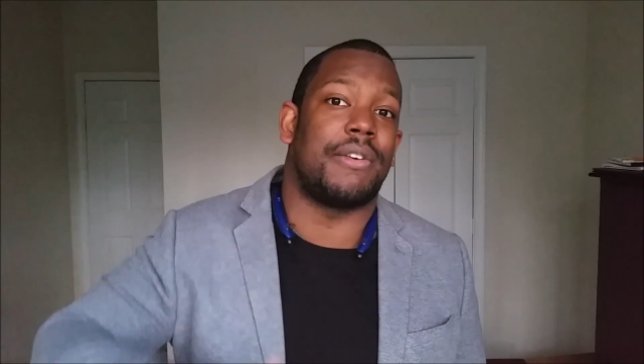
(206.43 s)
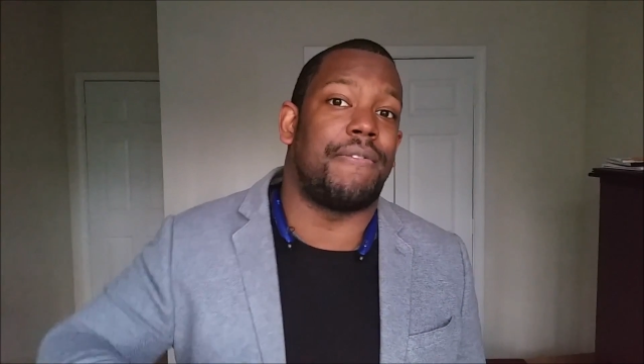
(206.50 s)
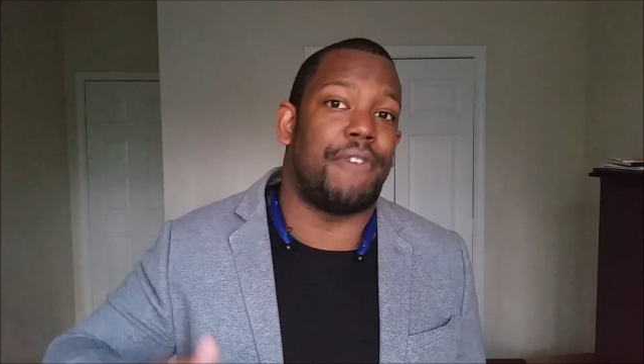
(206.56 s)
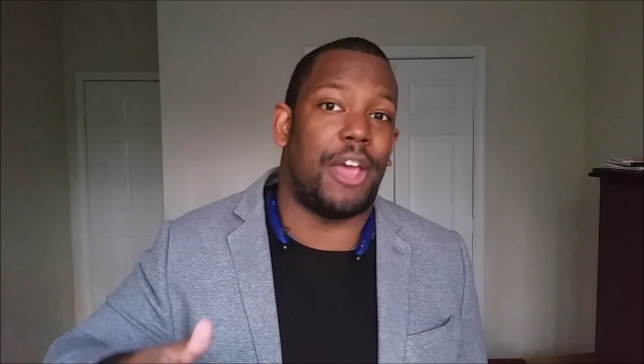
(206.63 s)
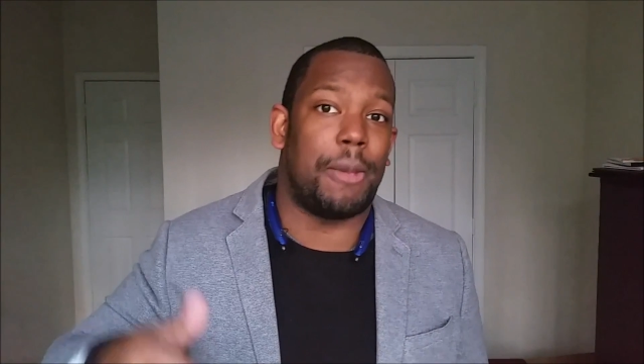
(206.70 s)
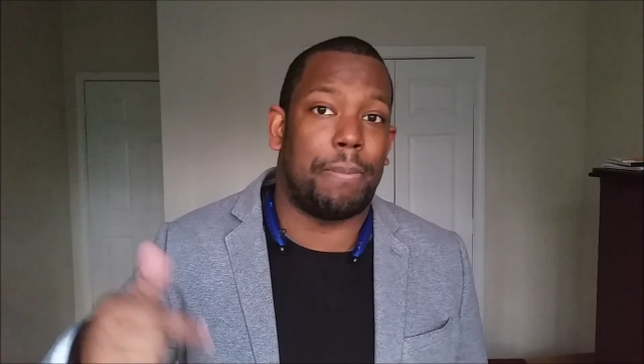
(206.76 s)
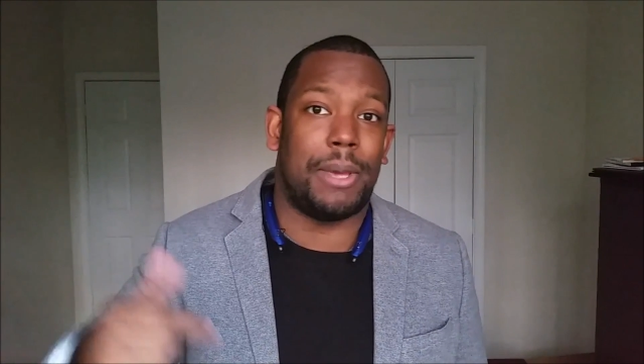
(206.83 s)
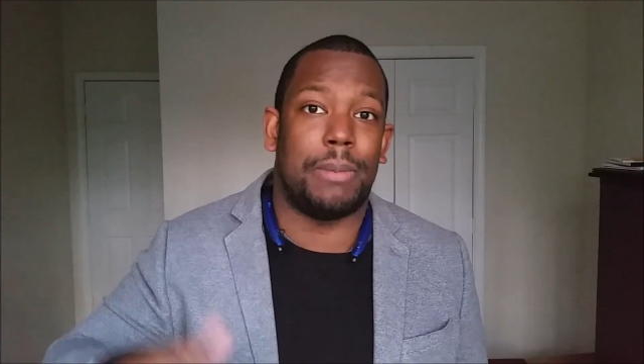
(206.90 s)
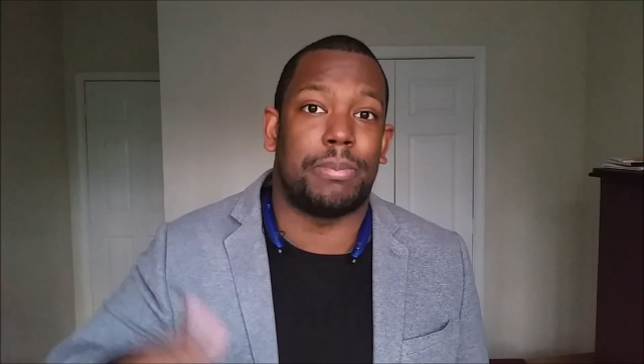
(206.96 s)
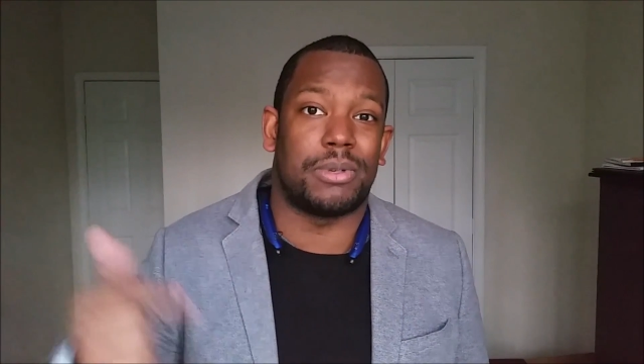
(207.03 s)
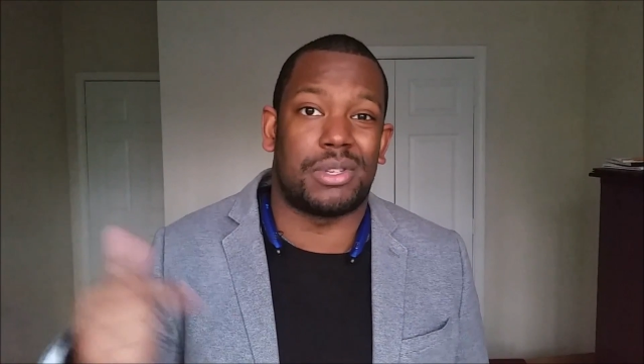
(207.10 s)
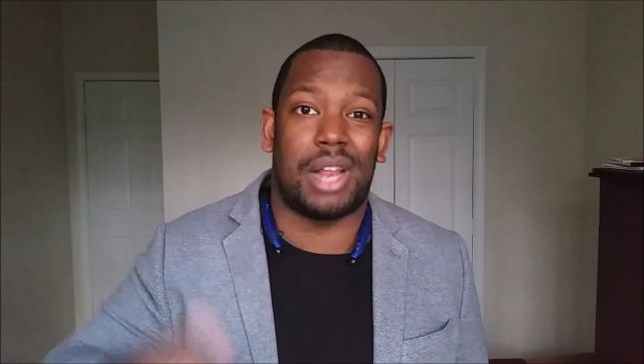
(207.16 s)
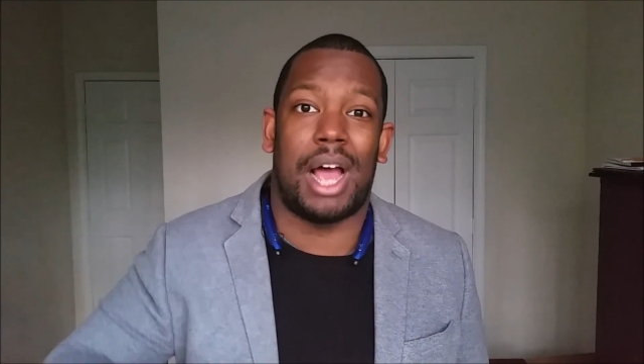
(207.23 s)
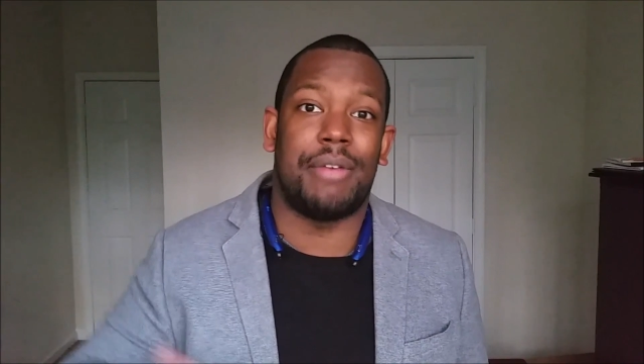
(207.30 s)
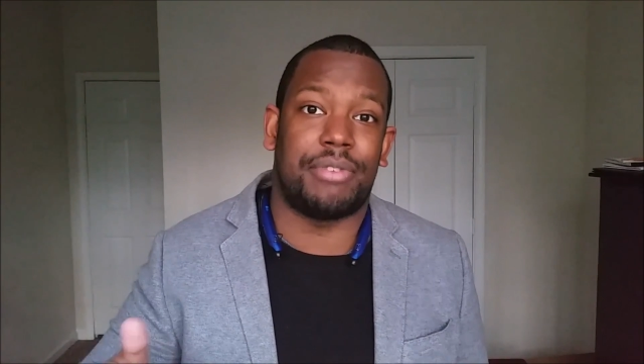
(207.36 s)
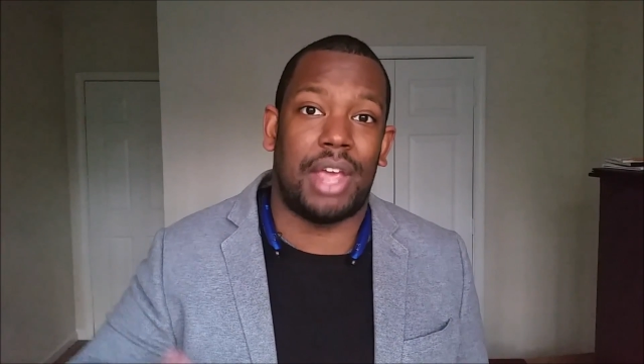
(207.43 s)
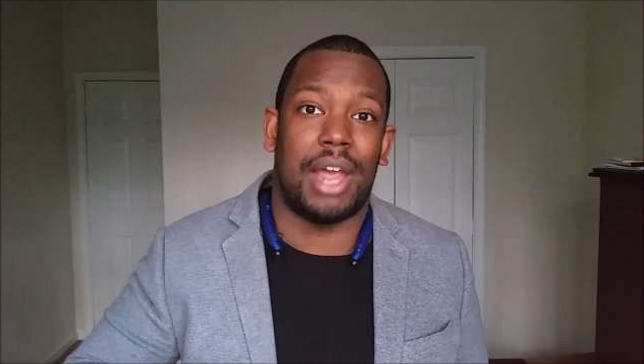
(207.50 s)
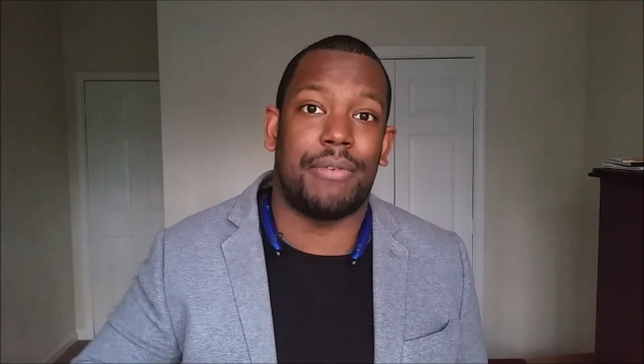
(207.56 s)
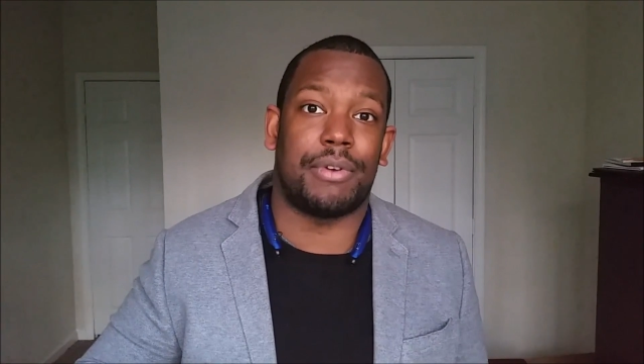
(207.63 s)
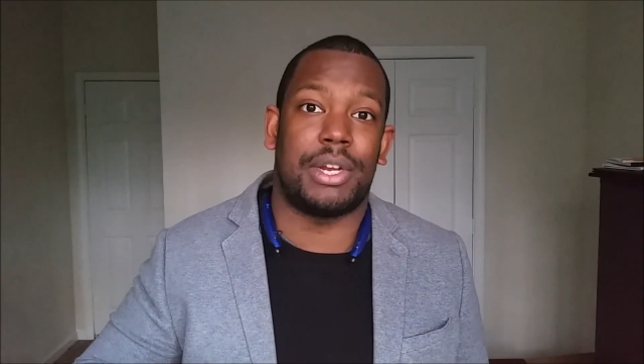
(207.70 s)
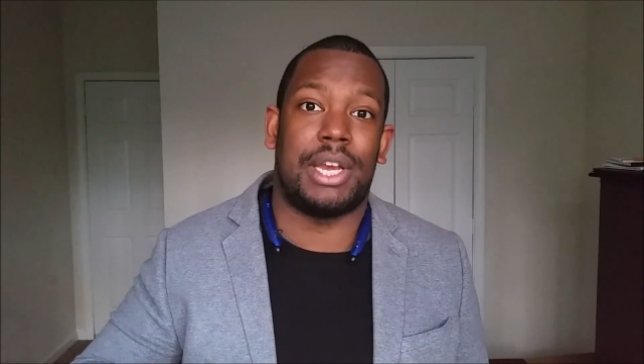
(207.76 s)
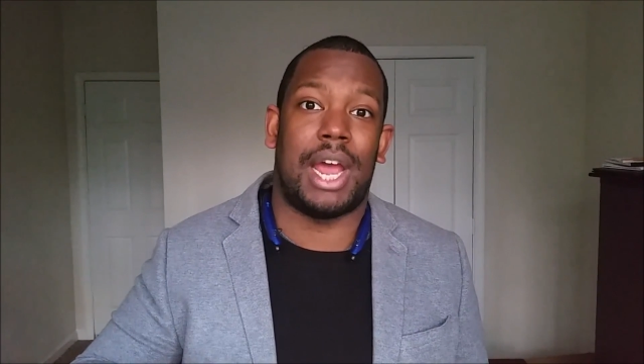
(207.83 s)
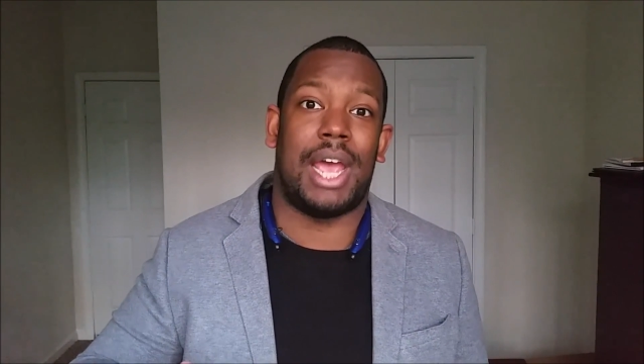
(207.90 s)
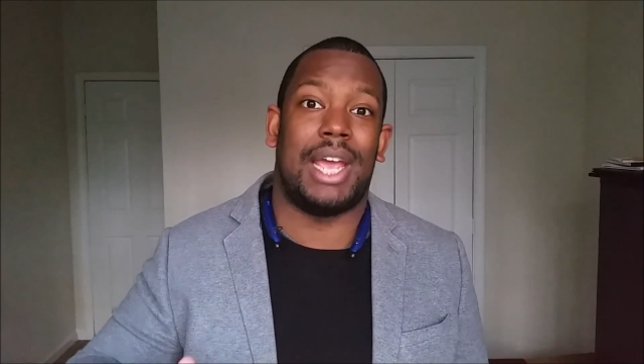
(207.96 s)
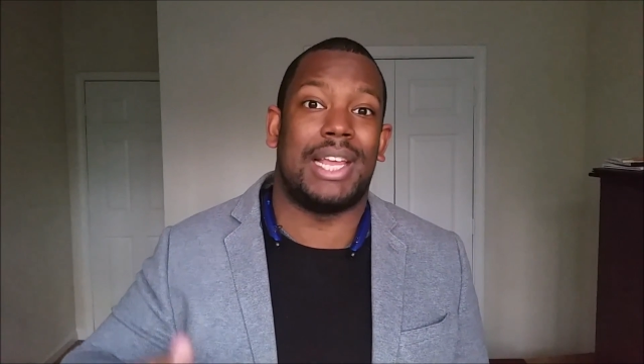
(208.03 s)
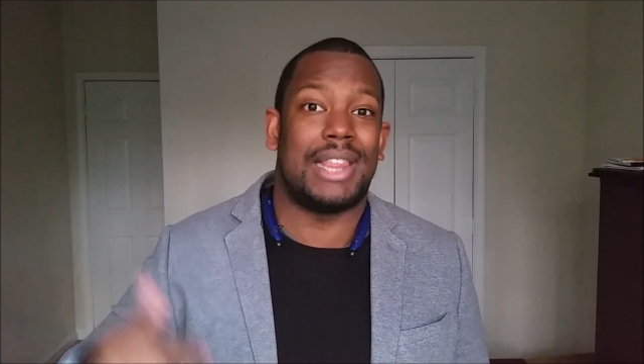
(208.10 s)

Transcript: affect people's lives every day,